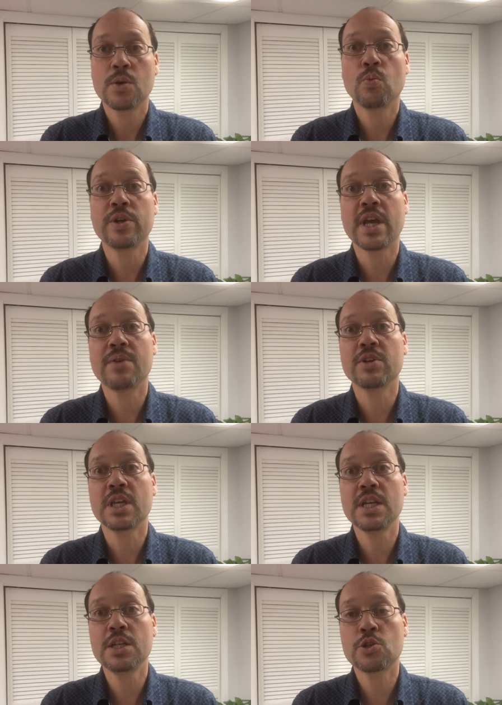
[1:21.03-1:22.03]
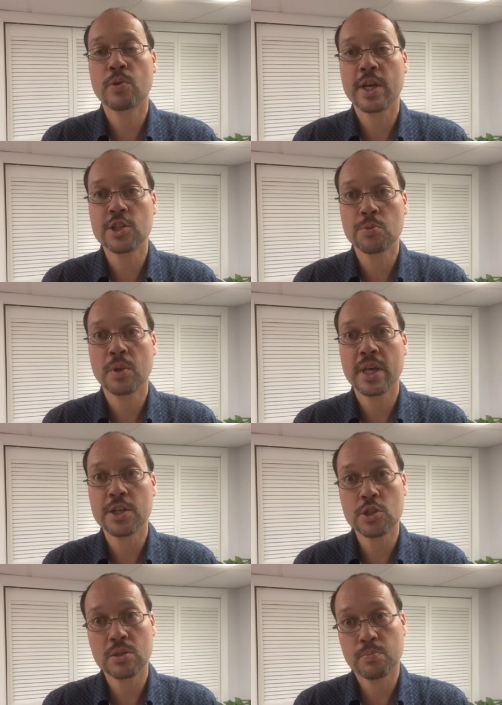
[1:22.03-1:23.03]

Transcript: when you have a kidney transplant,